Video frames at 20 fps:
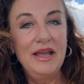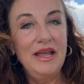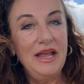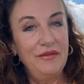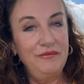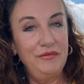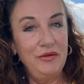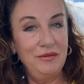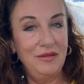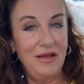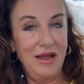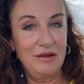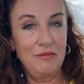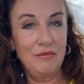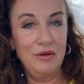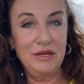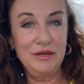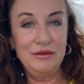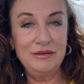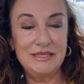If you like
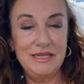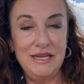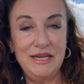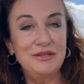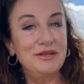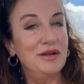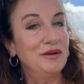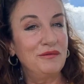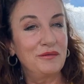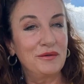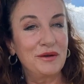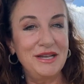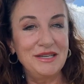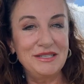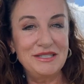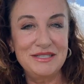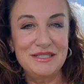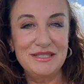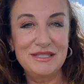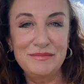what you see, don't forget
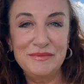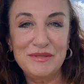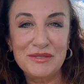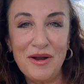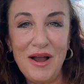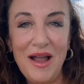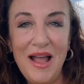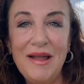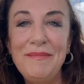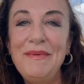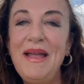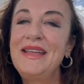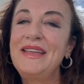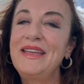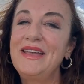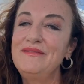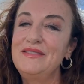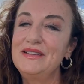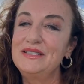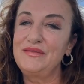to subscribe and
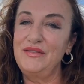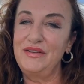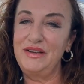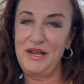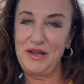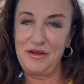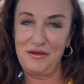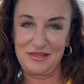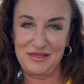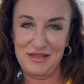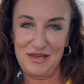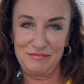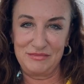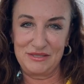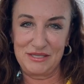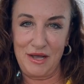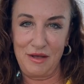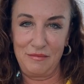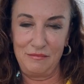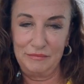give this video a thumbs
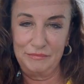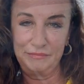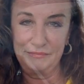up.